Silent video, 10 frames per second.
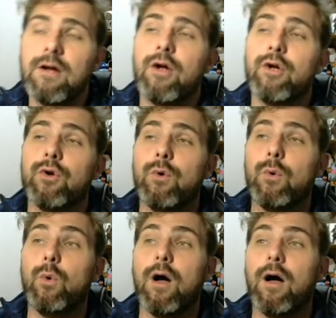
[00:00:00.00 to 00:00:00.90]

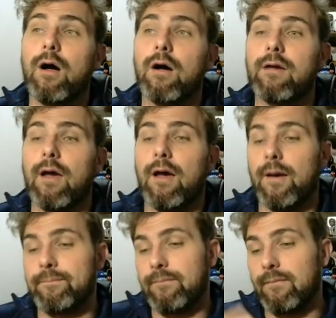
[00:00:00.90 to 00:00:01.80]
who are
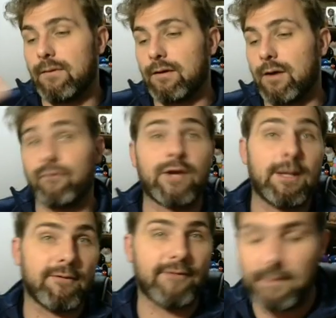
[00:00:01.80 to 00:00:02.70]
going through
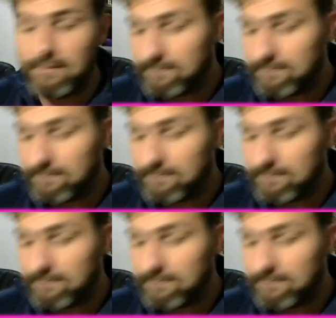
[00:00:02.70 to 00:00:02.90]
chemotherapy.